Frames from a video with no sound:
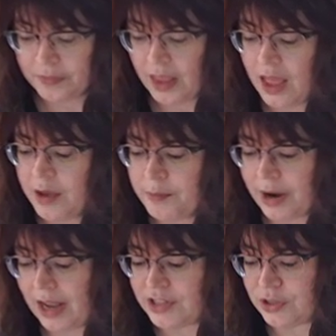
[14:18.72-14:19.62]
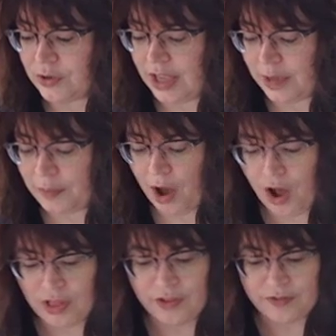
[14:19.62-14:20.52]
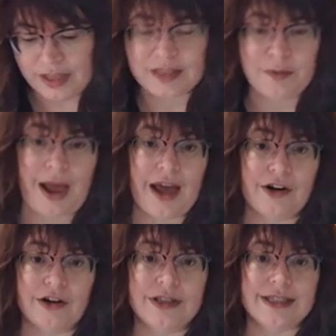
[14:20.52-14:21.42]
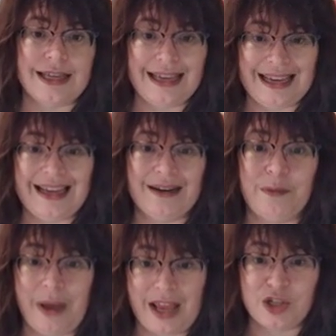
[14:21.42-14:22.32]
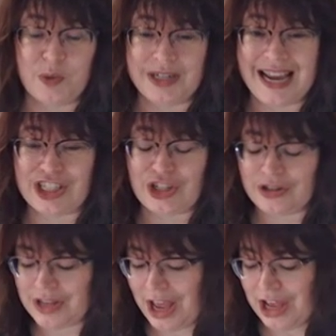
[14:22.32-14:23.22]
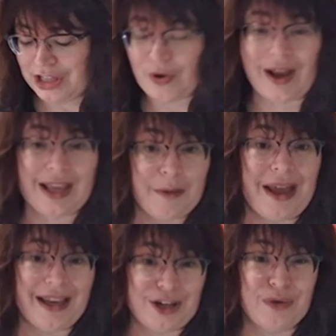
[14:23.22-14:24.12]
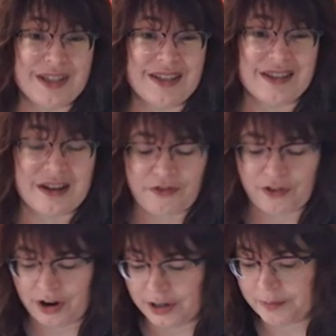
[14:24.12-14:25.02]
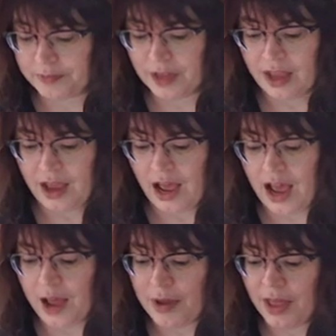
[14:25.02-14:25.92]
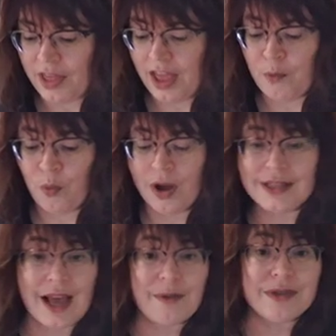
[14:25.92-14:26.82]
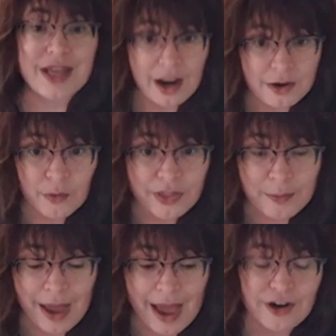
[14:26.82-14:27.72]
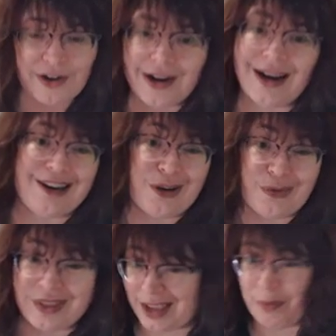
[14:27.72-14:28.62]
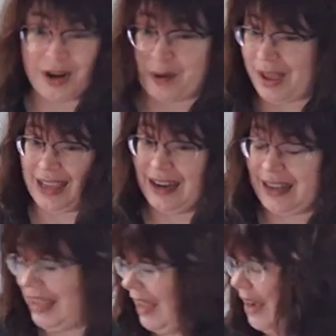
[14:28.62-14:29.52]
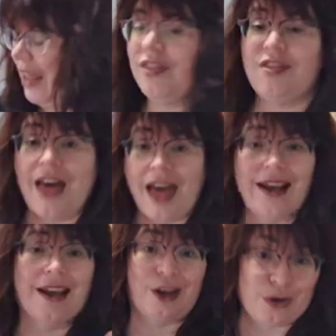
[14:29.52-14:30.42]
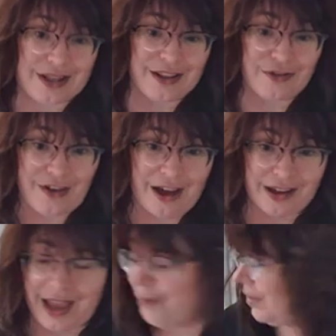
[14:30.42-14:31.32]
But I do keep all of these patterns in page protectors so I can make notes and stuff on them. Once I'm done with a pattern and I don't think I'm going to make it again, then it goes in the file cabinet.